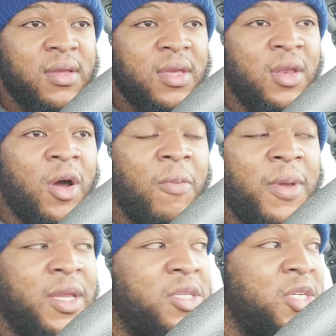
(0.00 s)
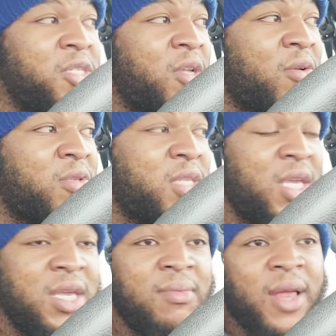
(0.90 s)
You know, but it just don't
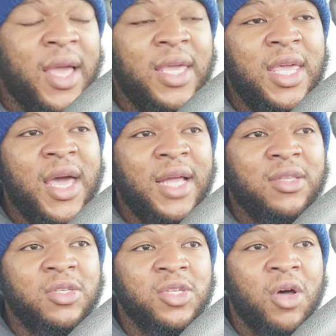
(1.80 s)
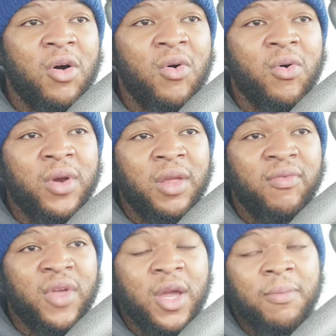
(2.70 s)
seem like he got the soul or the
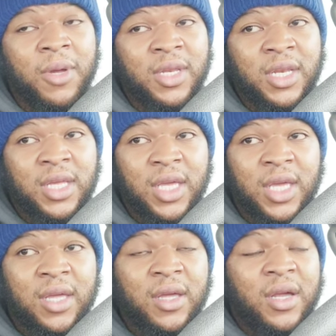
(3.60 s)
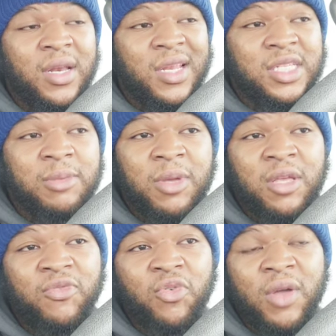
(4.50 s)
invigor. But then again, this would be
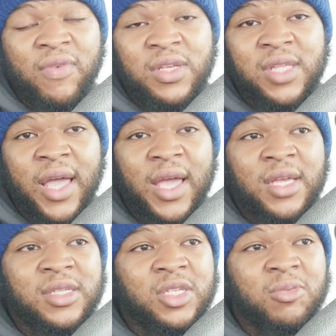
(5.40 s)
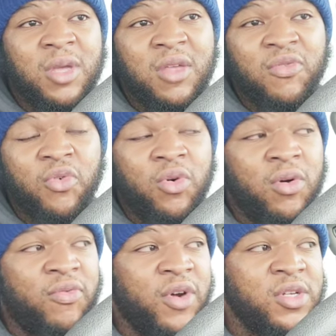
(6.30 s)
his full if he stays, this would be his
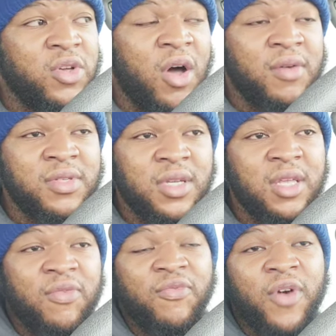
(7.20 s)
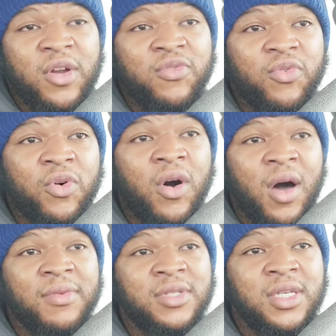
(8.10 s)
full first off his first full
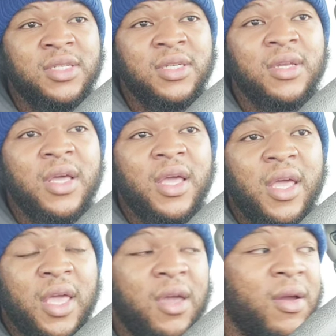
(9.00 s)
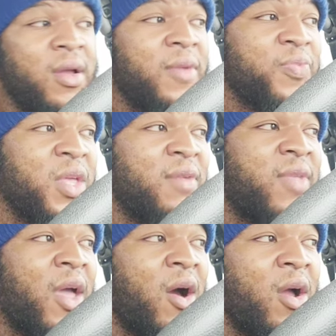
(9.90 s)
off season here. And if
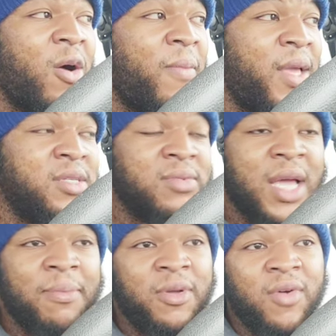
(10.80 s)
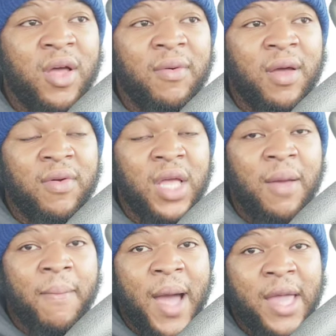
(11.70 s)
they are going to make some type of a,
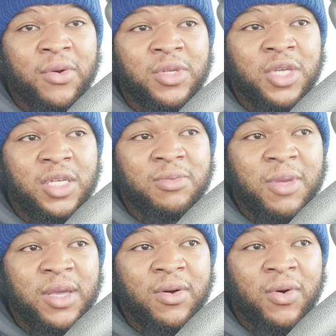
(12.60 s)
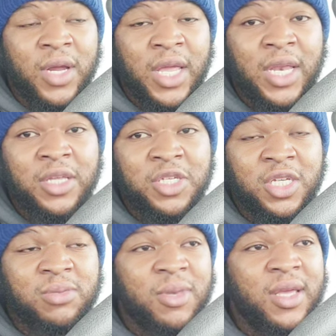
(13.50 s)
a, a minor adjustment or in
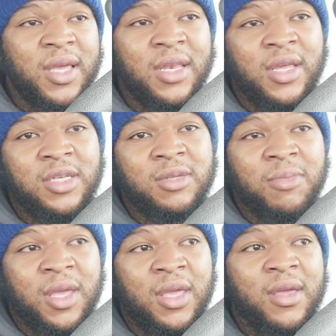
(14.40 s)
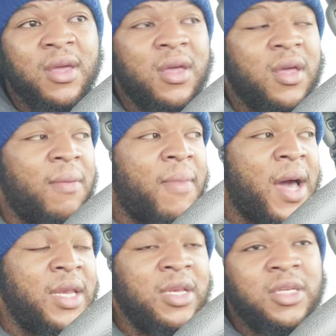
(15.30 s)
adjustment, it needs to be
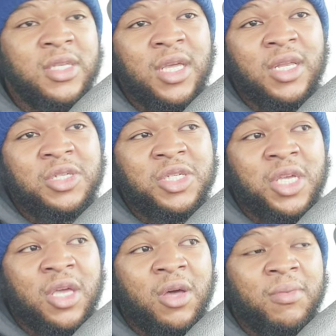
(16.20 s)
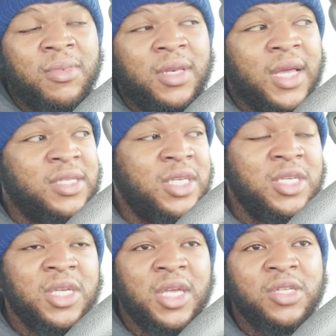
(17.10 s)
Monty needs to get a GM that
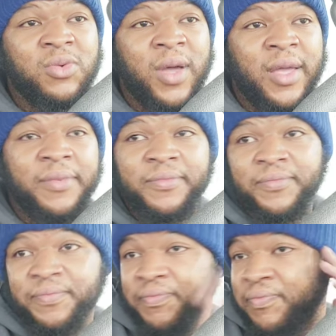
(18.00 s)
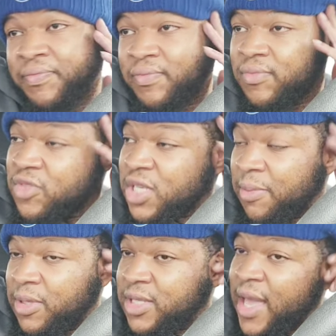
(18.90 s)
sees it his way.
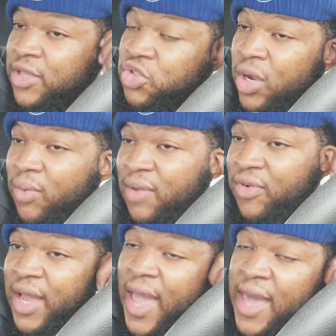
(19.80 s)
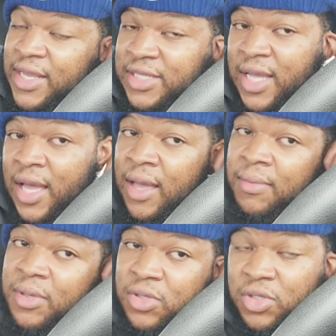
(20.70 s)
Simple as that. Troy Weaver and had his
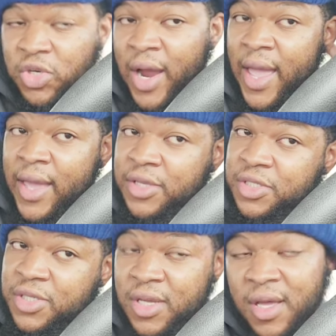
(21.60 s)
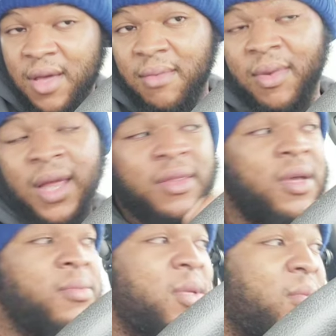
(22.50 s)
time. Trash. But hey,
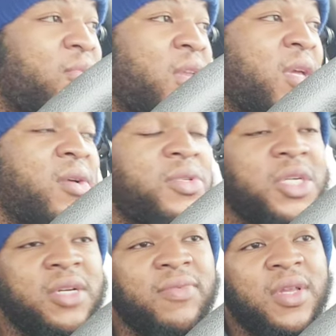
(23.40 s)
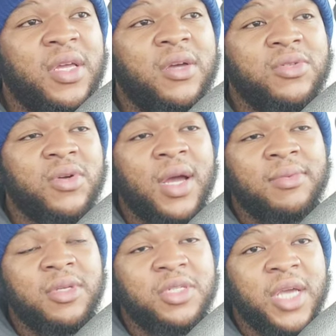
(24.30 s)
thumbs up the video, share the video,
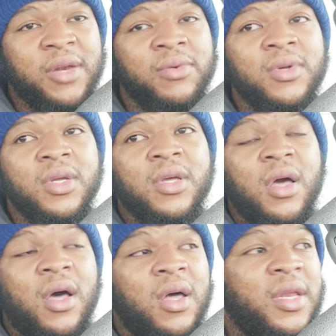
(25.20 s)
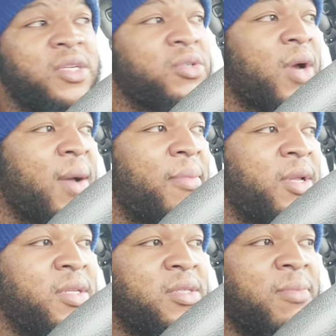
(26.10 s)
subscribe to the channel. Uh, next subscribe
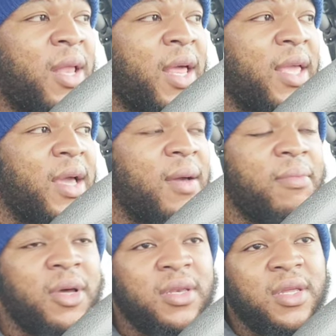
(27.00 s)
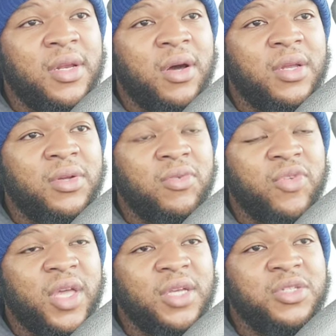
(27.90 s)
button is the bell icon button. Hit all
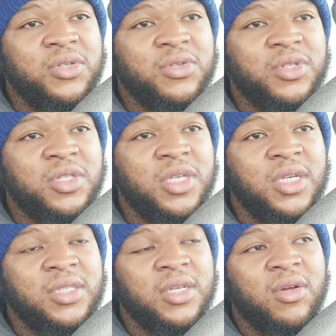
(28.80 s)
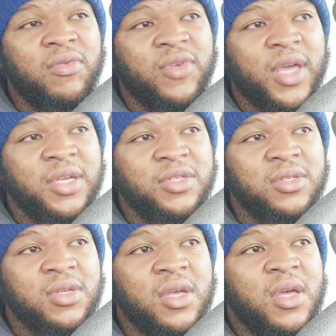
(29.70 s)
notification, increase your chance, get
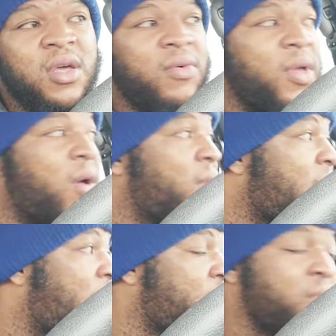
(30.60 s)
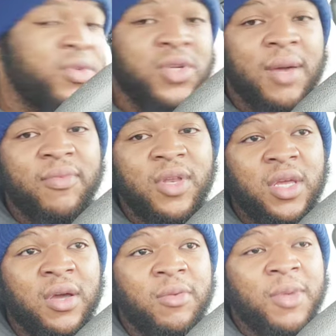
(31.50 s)
notifications. We go live or drop
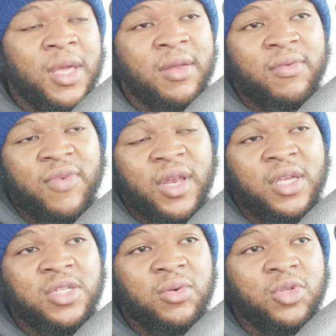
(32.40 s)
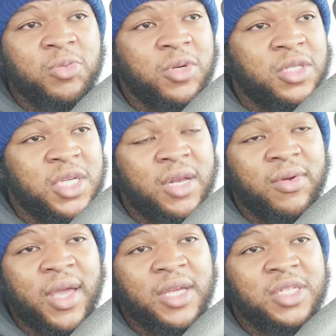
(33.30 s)
video, man. Financially on support the
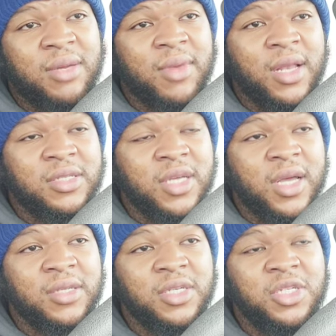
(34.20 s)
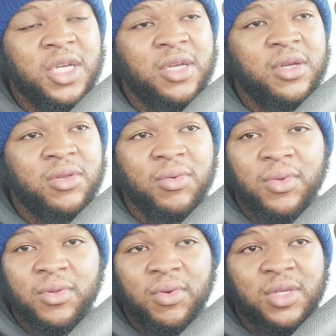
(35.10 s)
channel, Cash App, dollar sign, CJ Good
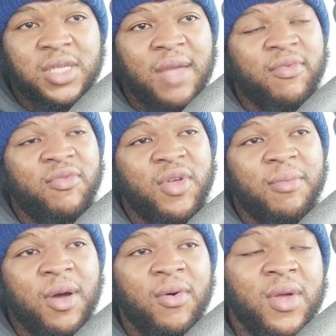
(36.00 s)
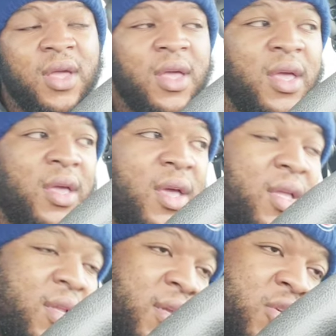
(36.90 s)
313, same for Venmo.
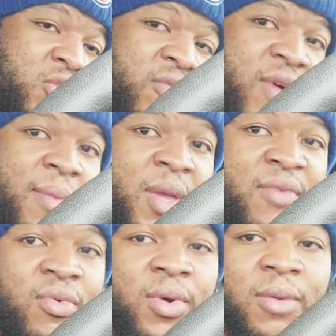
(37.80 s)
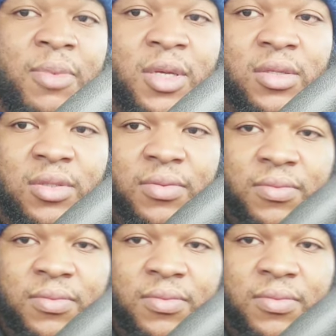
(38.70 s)
Hit the link tree, find me everywhere. Peace.